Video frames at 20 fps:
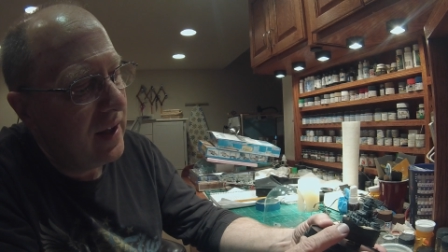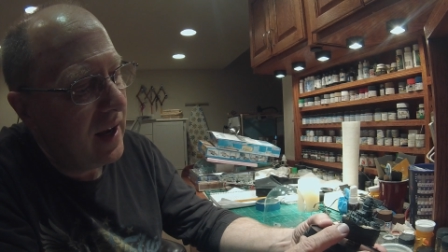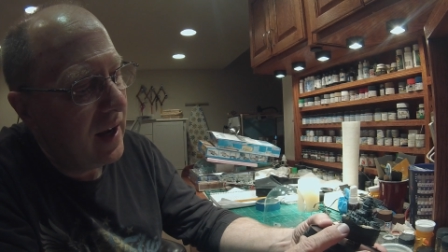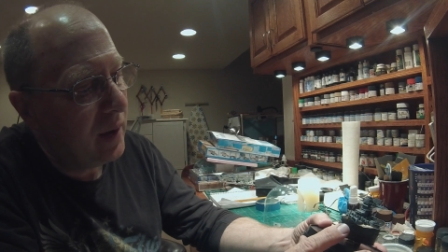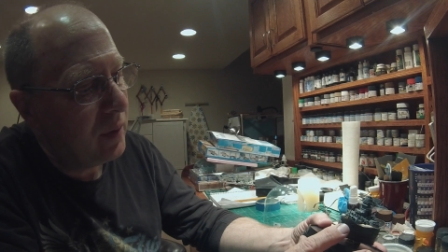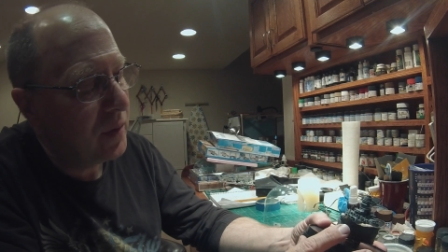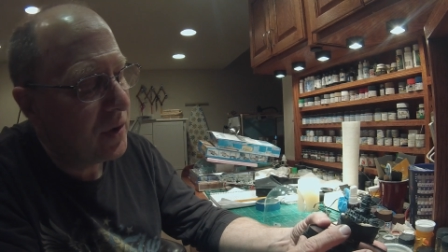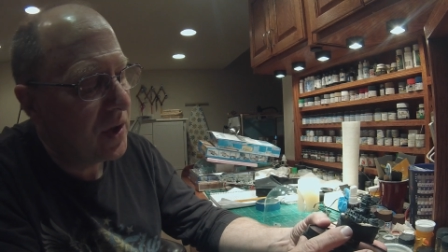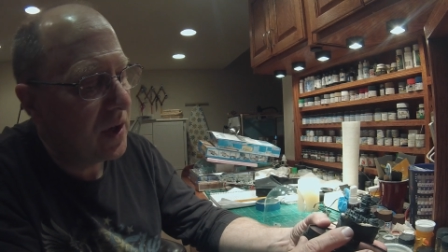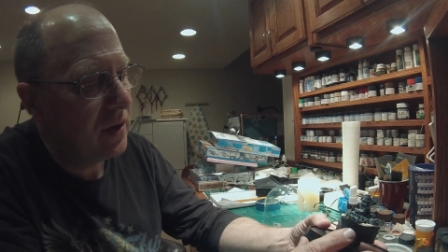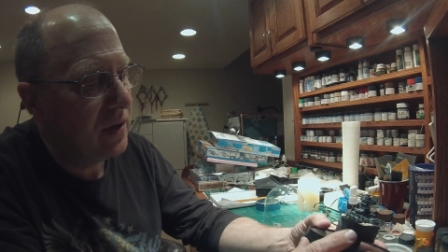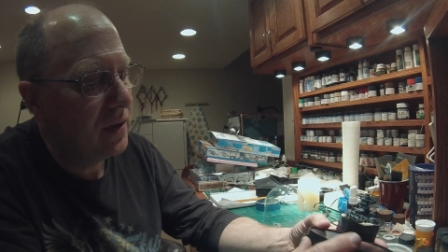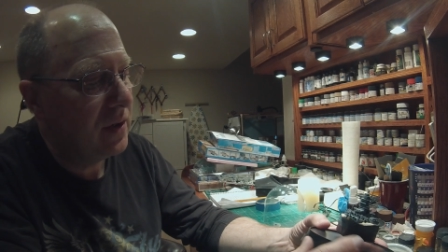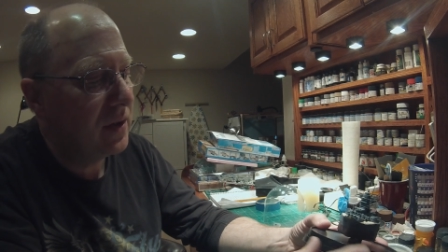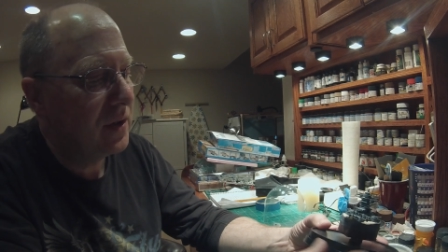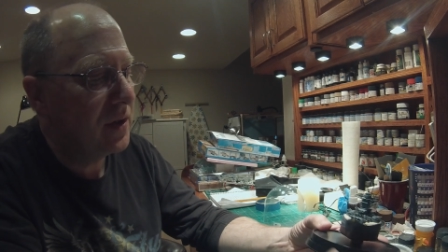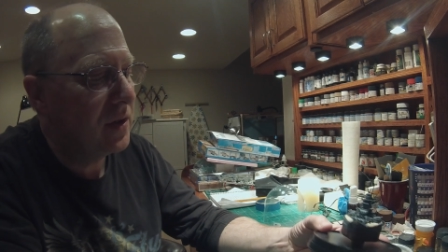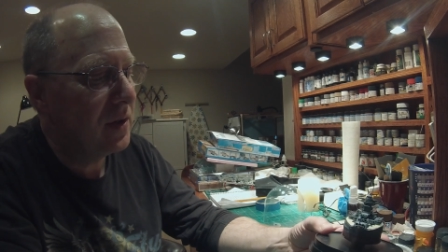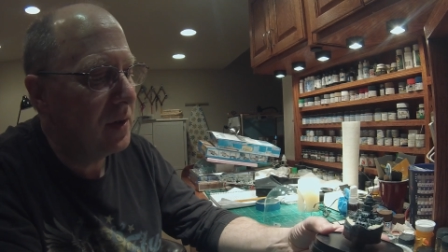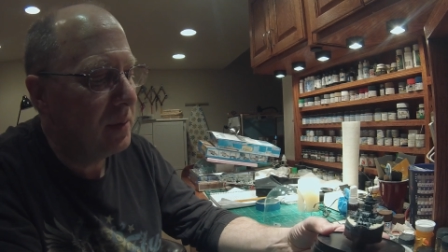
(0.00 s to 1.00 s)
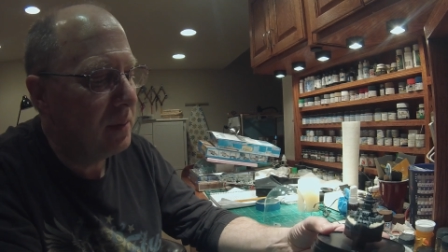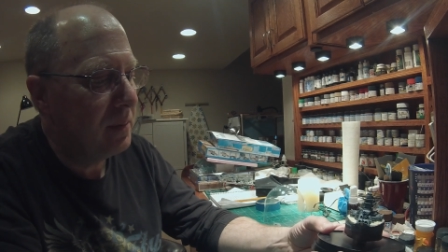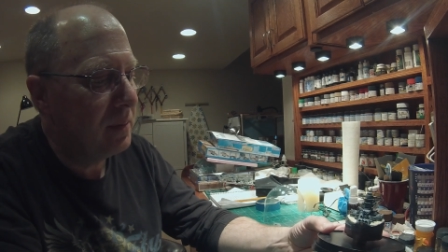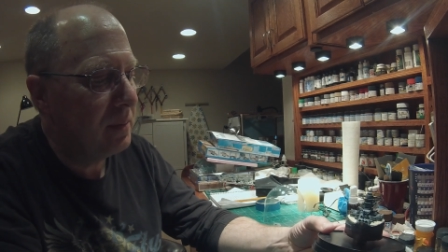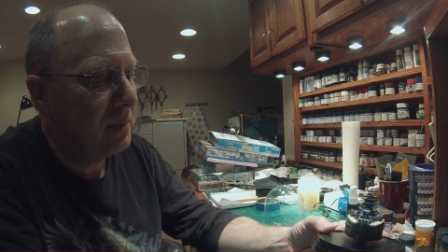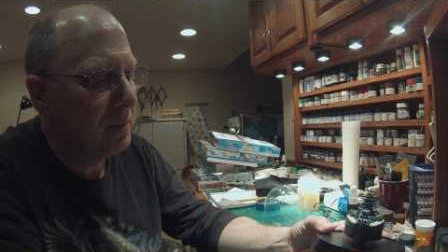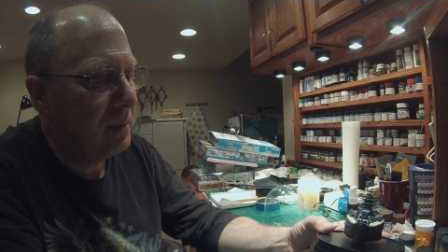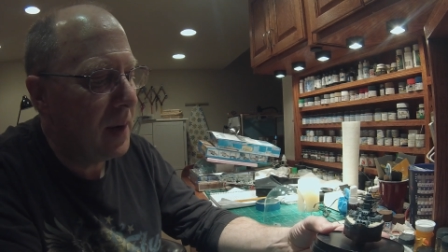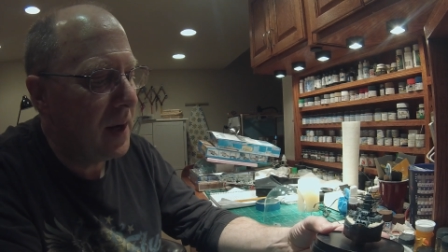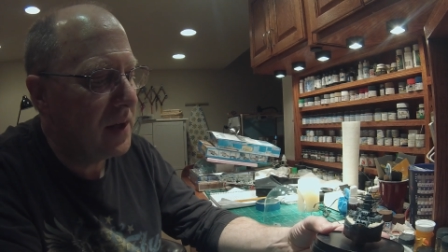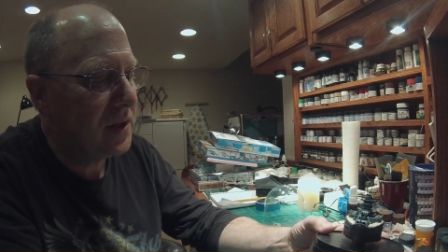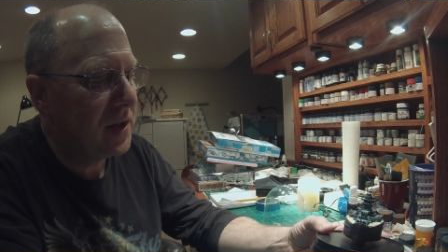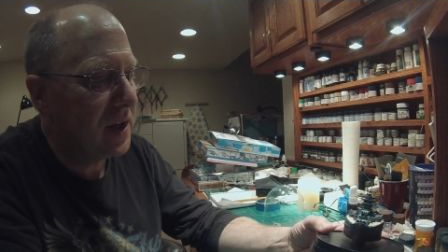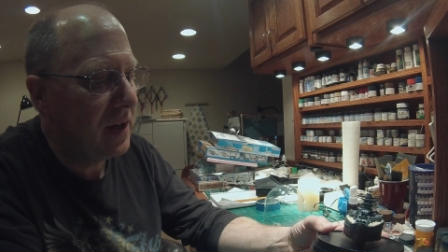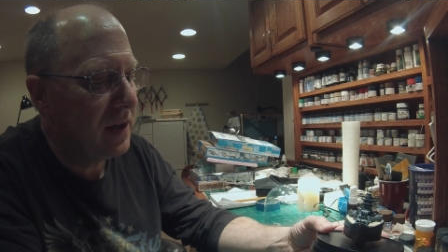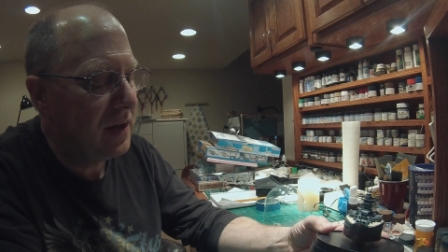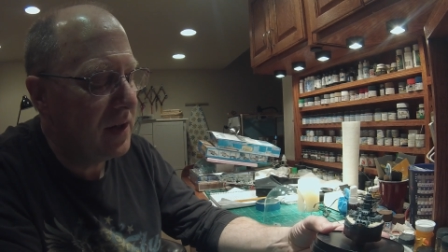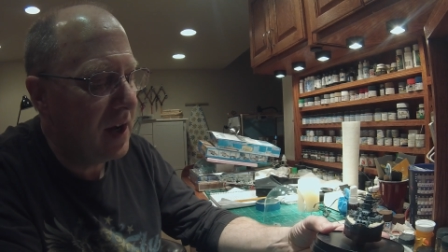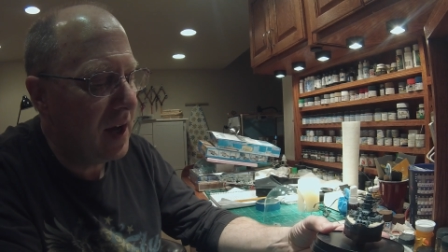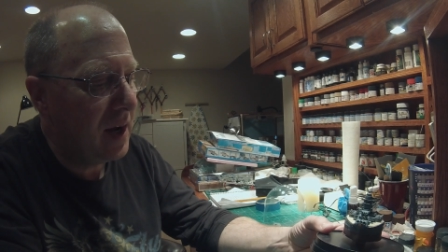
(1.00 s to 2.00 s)
that was I took some
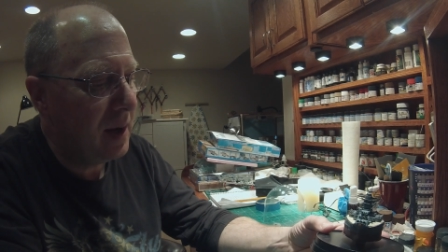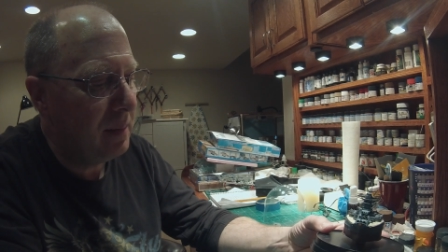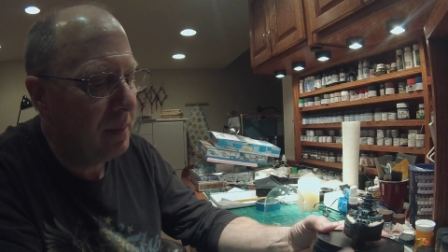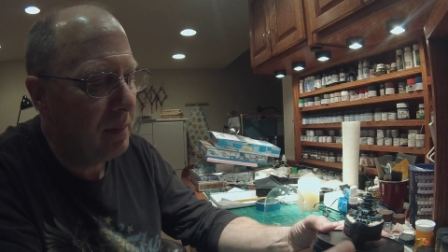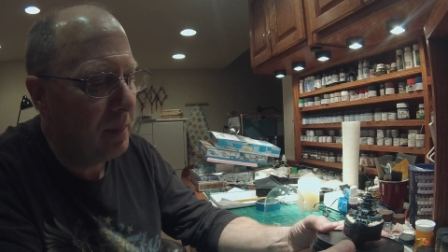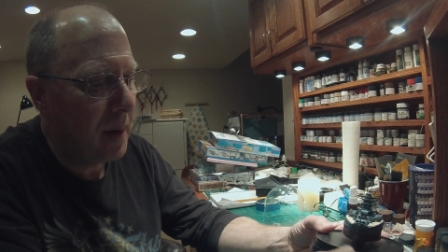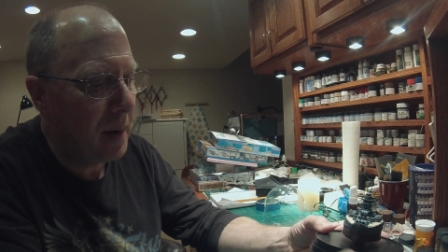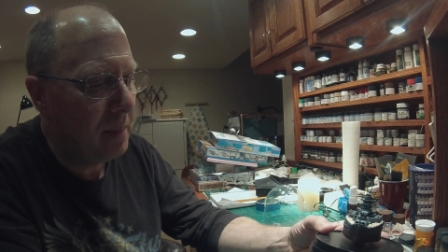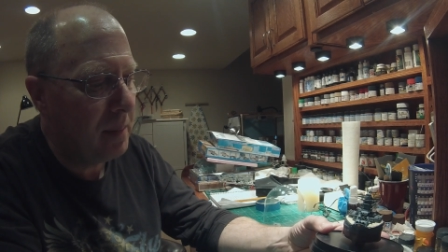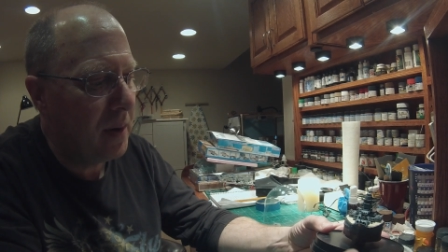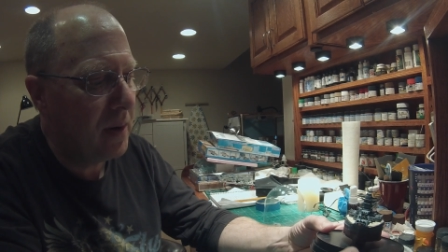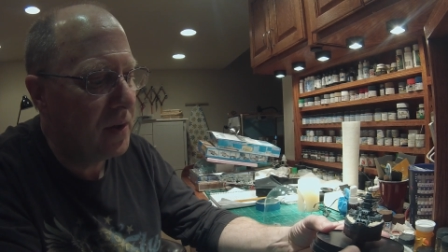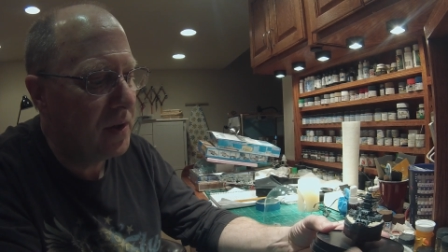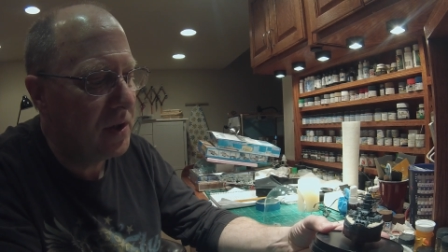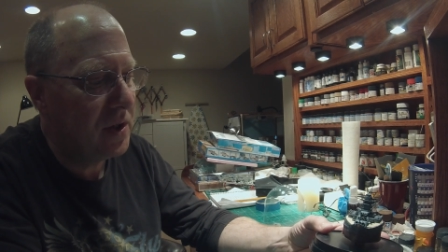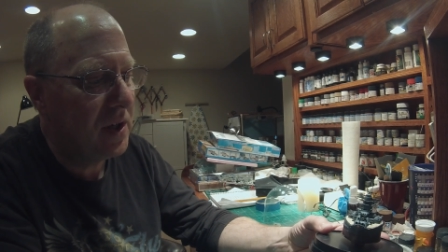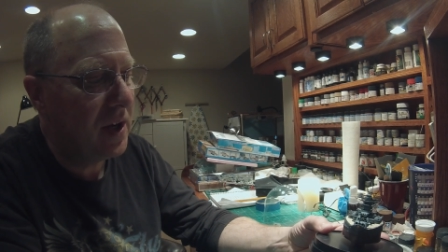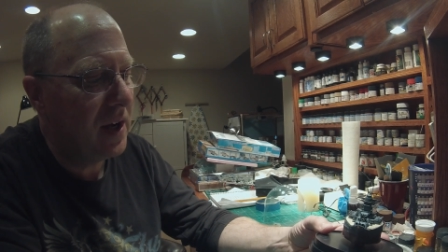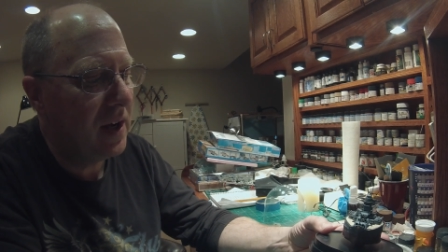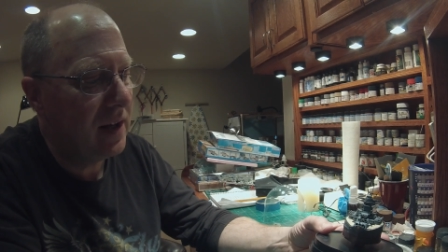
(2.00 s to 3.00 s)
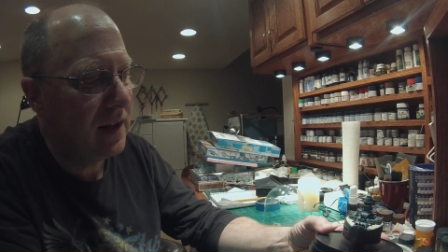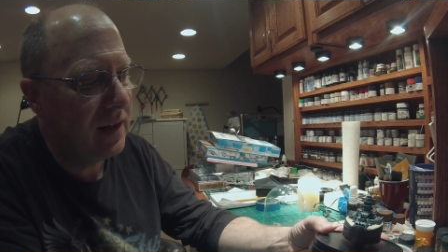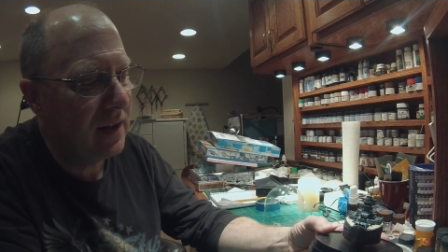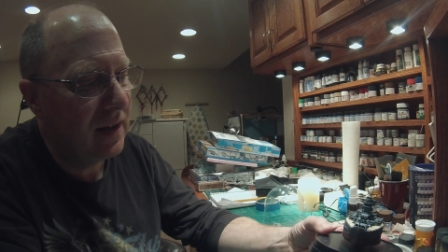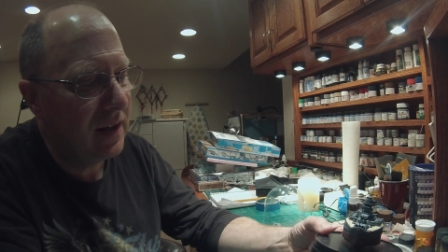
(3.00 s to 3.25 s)
masking tape, my punch set,